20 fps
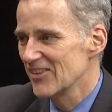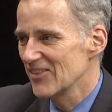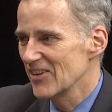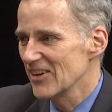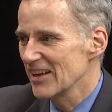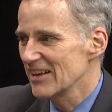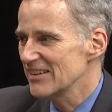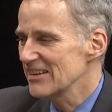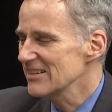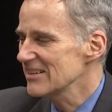Well,
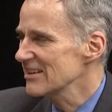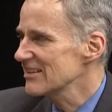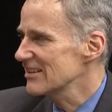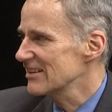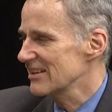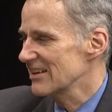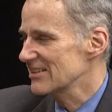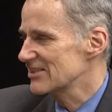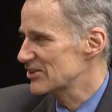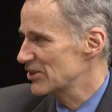I think the
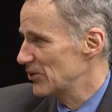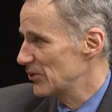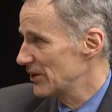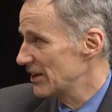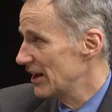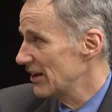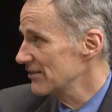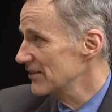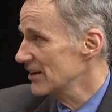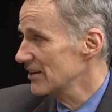thing is, so we
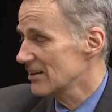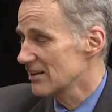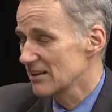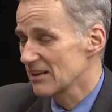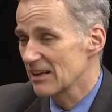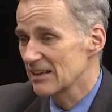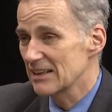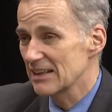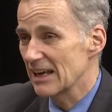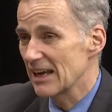have the
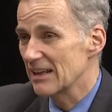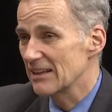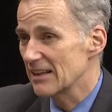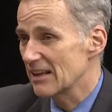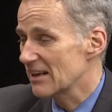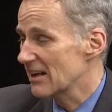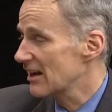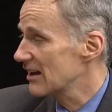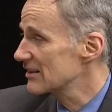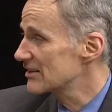again
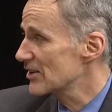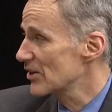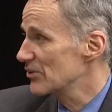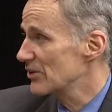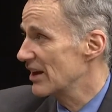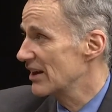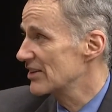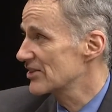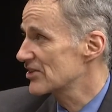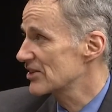a
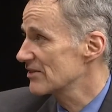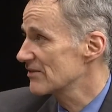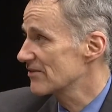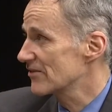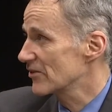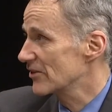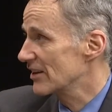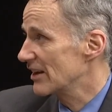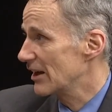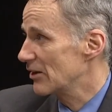donation
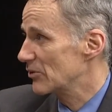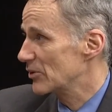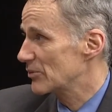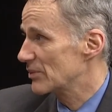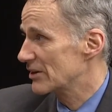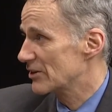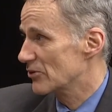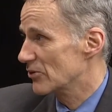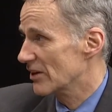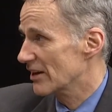for that would
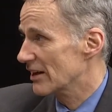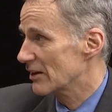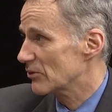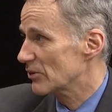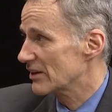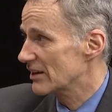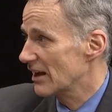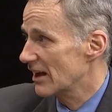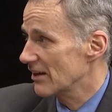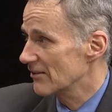be great.
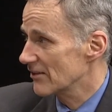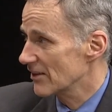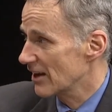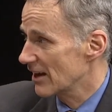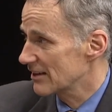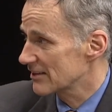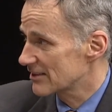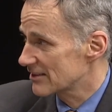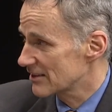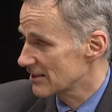We have,
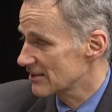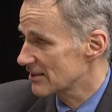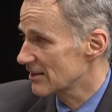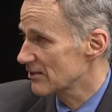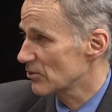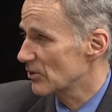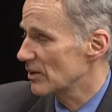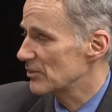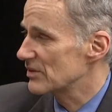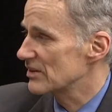as the
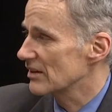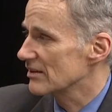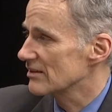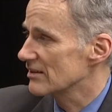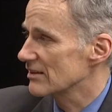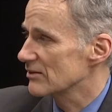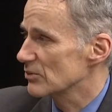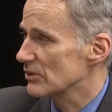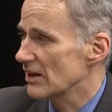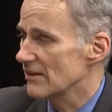website
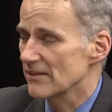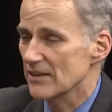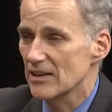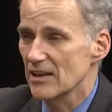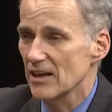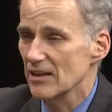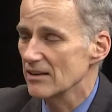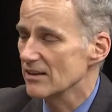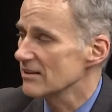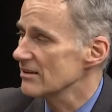says, we have a
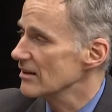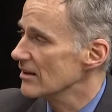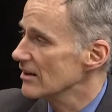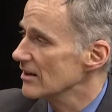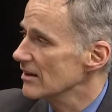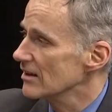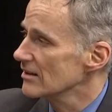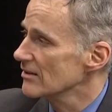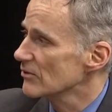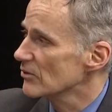
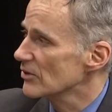cut-a-thon,